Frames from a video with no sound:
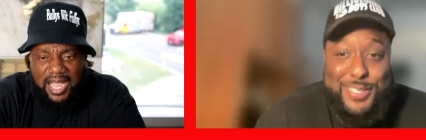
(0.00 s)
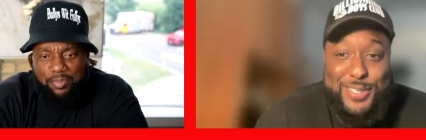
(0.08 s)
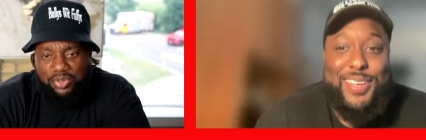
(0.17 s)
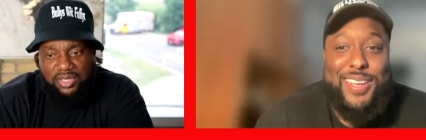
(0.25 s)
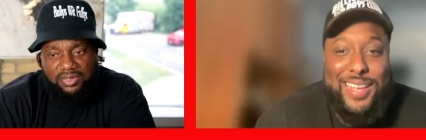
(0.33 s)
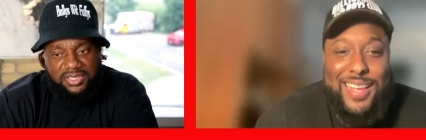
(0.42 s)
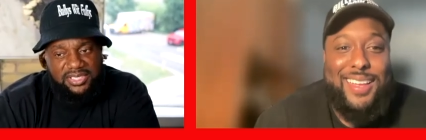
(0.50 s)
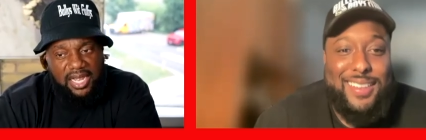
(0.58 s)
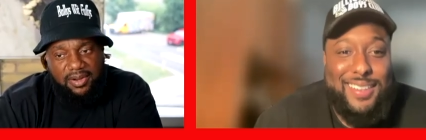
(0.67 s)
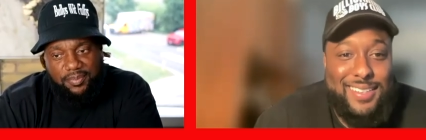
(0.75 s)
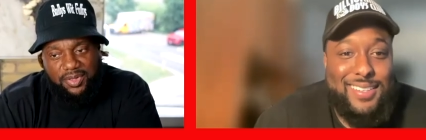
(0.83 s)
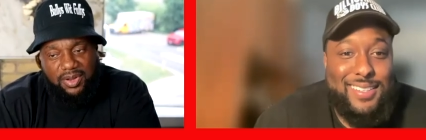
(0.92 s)
Speaker 1: got put on the
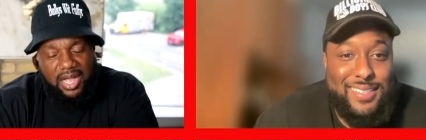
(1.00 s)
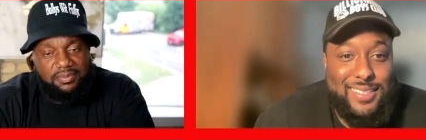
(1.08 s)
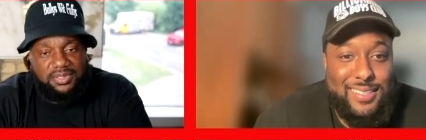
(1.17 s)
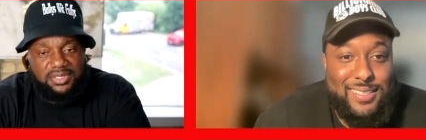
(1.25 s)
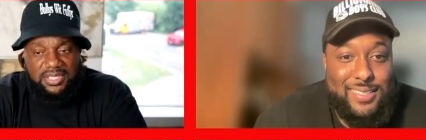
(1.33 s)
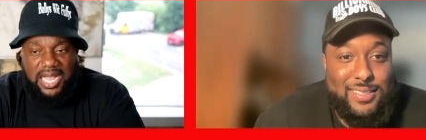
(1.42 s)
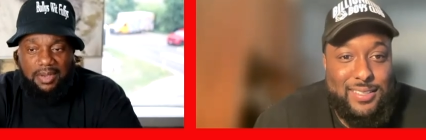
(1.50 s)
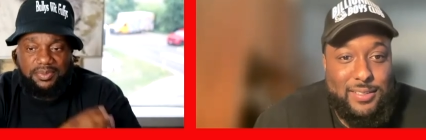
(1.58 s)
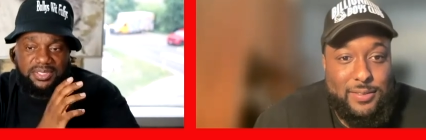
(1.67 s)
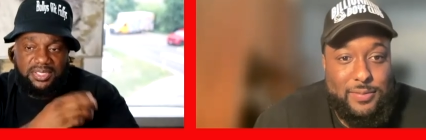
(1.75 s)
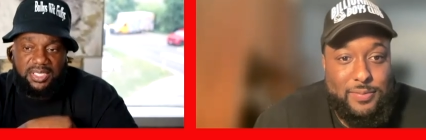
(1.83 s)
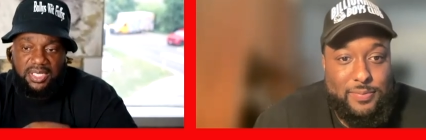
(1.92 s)
Sacramento. I was, I was
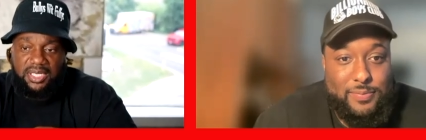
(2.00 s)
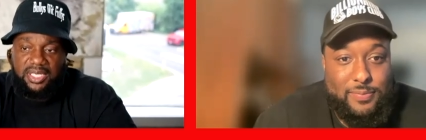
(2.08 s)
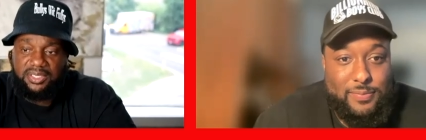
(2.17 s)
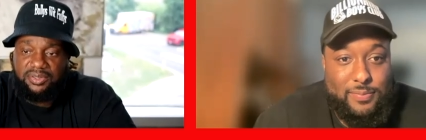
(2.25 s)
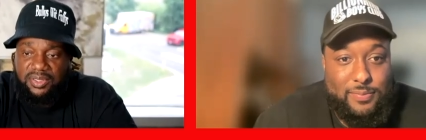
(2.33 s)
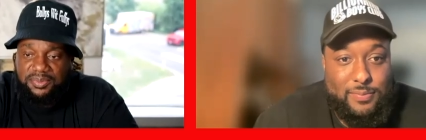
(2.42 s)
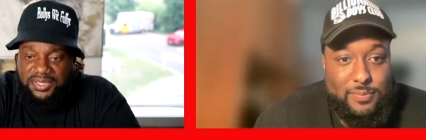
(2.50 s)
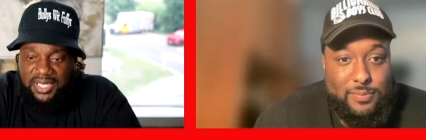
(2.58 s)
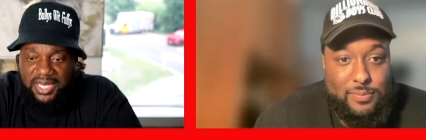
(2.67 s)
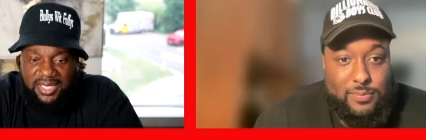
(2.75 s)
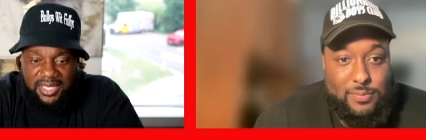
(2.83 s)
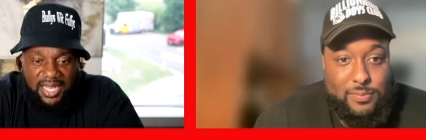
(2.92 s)
a kid. You know what I'm
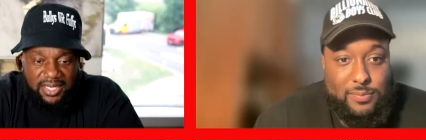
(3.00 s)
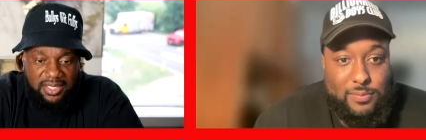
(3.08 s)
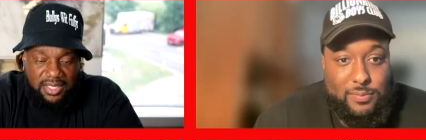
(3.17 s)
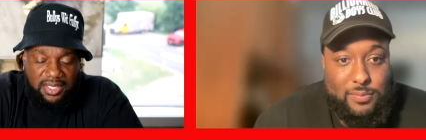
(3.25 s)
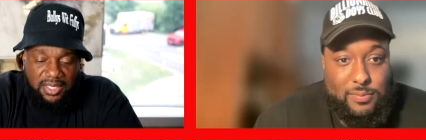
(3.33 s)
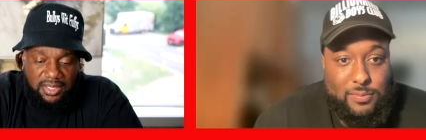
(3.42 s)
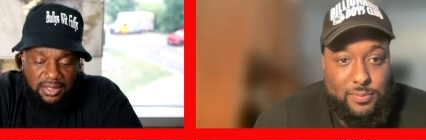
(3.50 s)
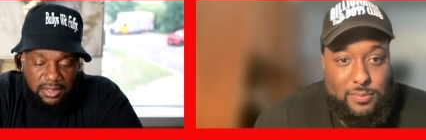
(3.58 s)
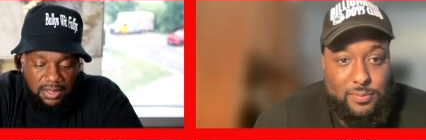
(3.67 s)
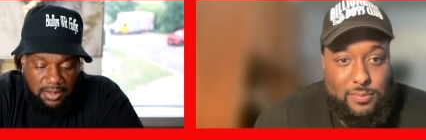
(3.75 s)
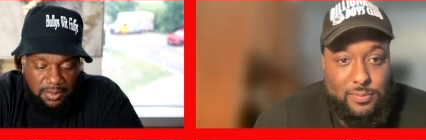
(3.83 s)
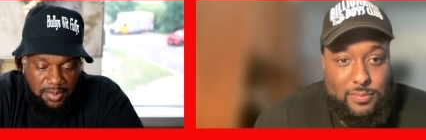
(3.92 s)
saying? Like,
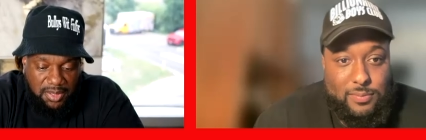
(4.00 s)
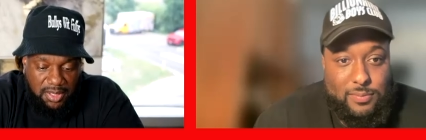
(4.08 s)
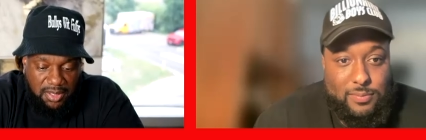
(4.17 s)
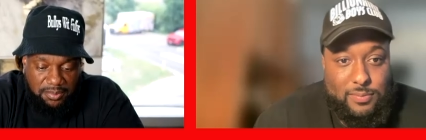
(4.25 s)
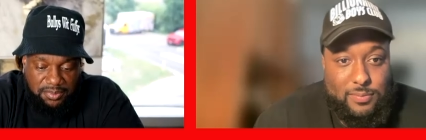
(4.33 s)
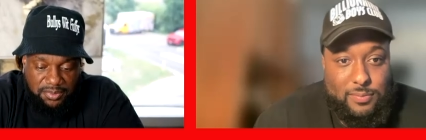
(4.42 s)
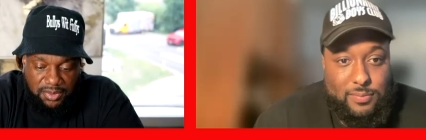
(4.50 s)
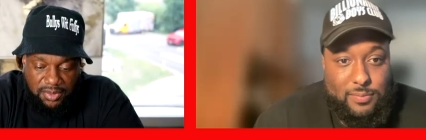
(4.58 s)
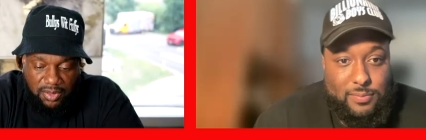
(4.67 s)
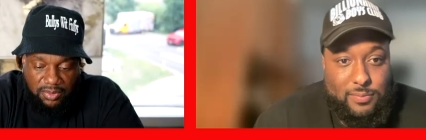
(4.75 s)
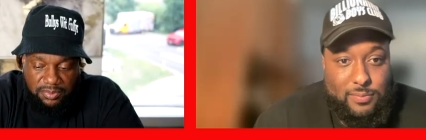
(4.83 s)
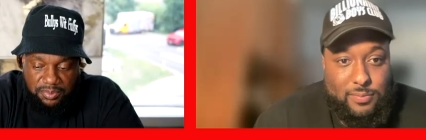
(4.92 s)
um, um, you
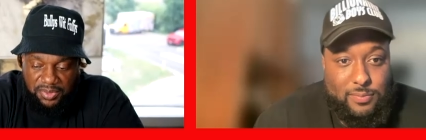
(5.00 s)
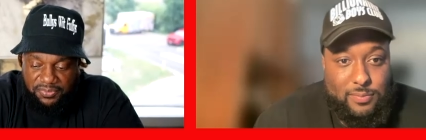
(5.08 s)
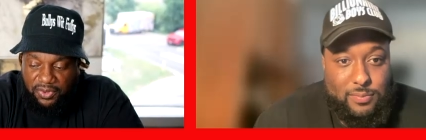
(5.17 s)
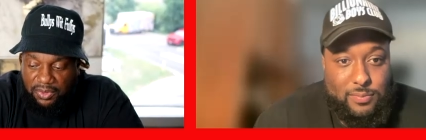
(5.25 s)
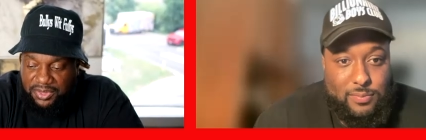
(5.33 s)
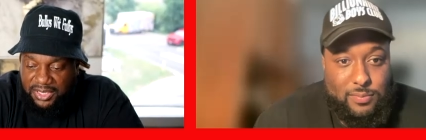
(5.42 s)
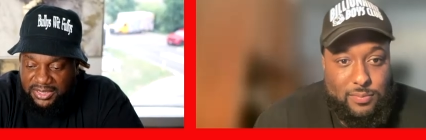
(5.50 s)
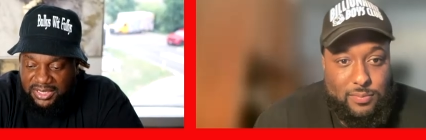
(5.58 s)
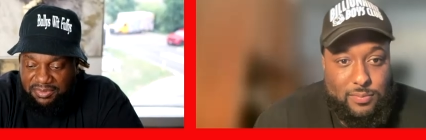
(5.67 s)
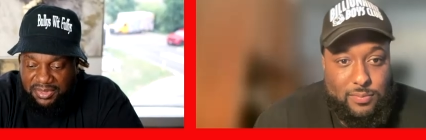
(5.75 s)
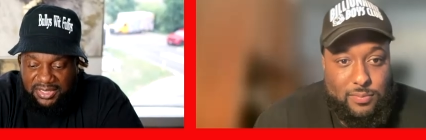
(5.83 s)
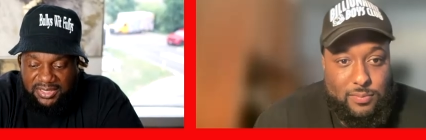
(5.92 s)
know, before
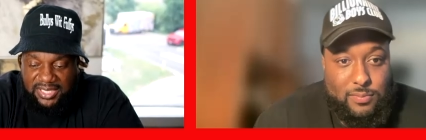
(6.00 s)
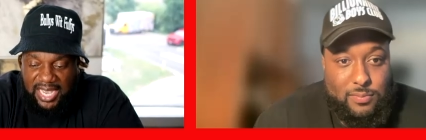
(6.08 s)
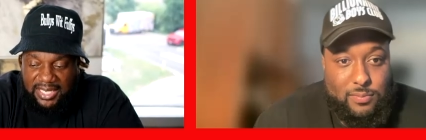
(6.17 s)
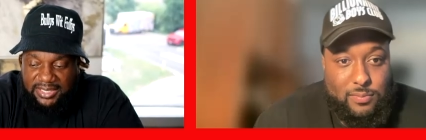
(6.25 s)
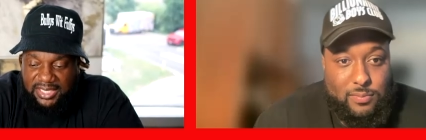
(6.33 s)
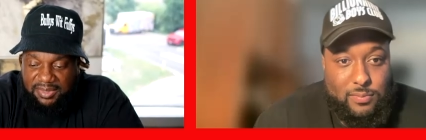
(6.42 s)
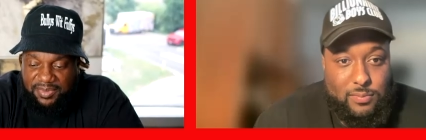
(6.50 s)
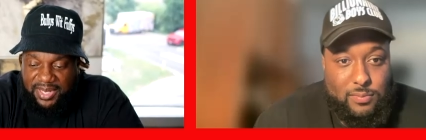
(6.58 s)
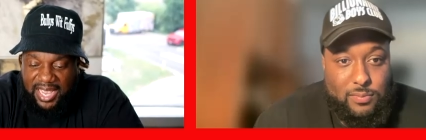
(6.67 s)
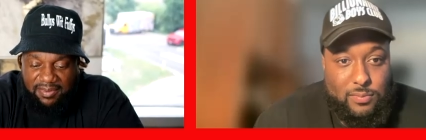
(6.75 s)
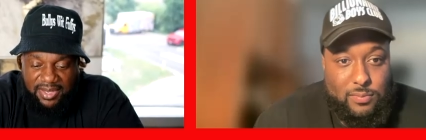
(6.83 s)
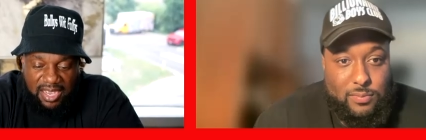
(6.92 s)
even decided to even
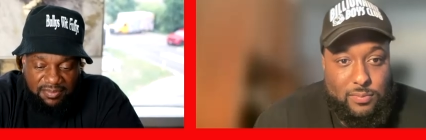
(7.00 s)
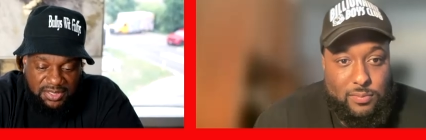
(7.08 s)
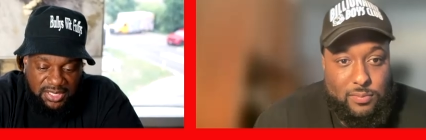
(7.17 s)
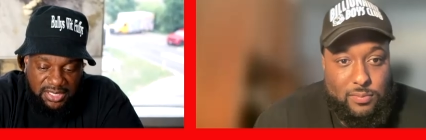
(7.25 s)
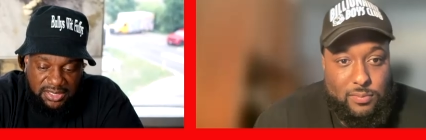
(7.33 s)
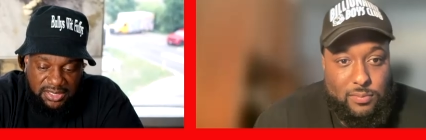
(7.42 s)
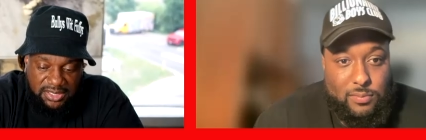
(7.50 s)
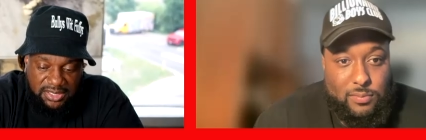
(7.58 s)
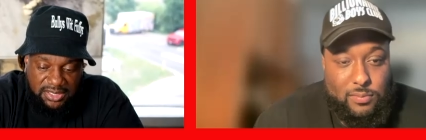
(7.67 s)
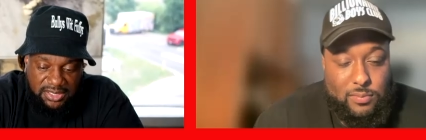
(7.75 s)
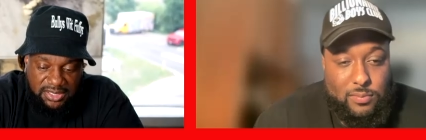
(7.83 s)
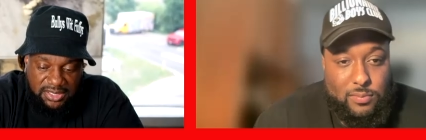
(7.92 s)
have conversations
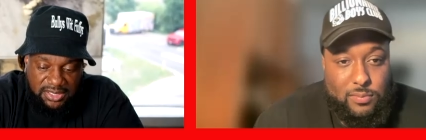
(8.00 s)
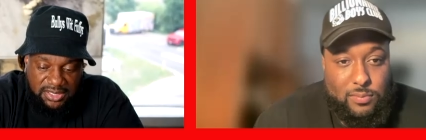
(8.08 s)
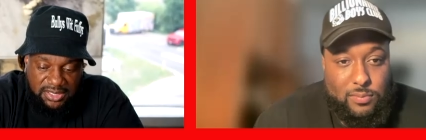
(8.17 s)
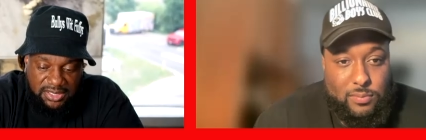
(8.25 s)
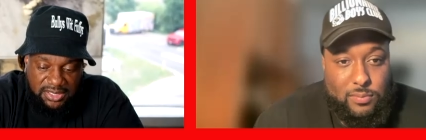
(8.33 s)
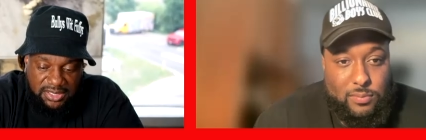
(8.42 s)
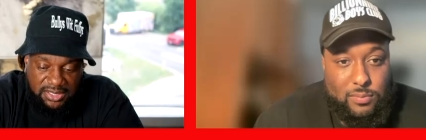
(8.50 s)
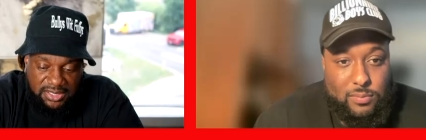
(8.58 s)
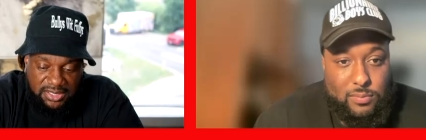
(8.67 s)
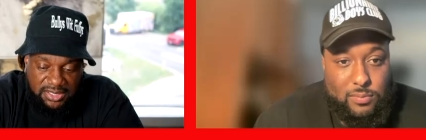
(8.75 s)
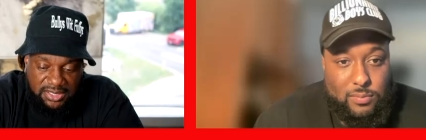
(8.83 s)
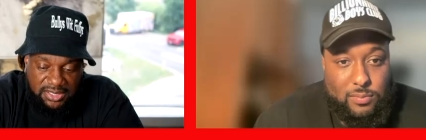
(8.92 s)

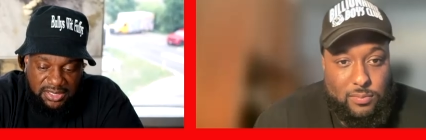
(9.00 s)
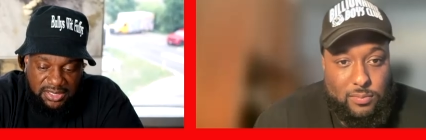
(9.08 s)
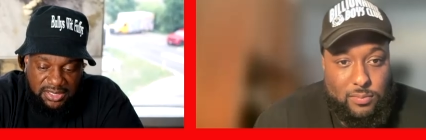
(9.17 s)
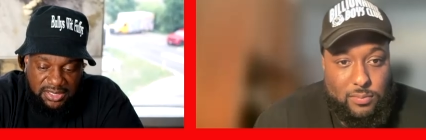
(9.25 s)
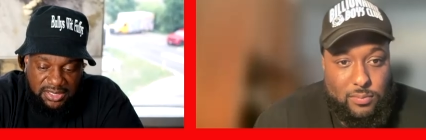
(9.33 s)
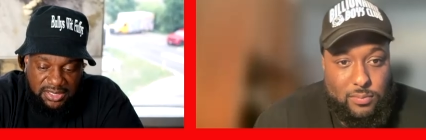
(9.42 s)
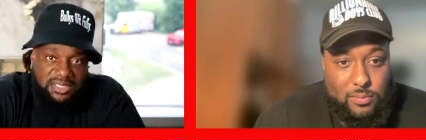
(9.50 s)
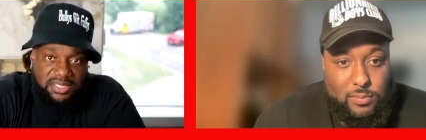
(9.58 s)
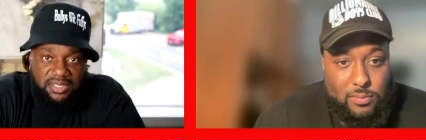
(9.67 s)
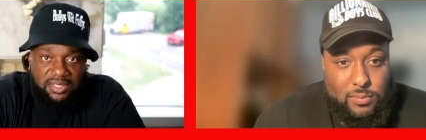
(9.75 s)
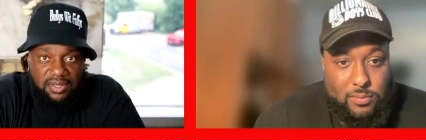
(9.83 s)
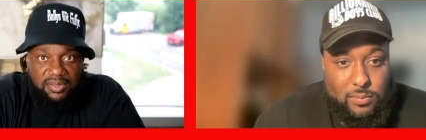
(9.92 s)
the Bay Area.
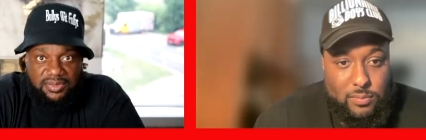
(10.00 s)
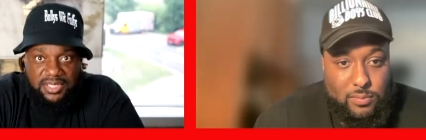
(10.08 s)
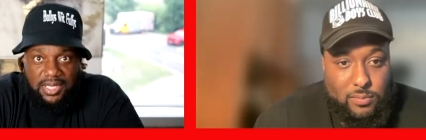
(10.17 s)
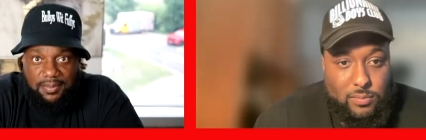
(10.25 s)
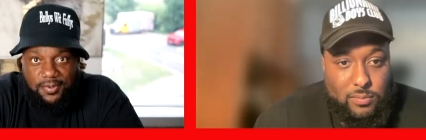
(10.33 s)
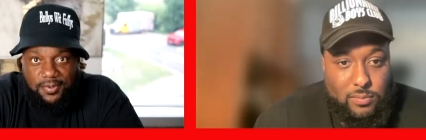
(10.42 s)
I was doing that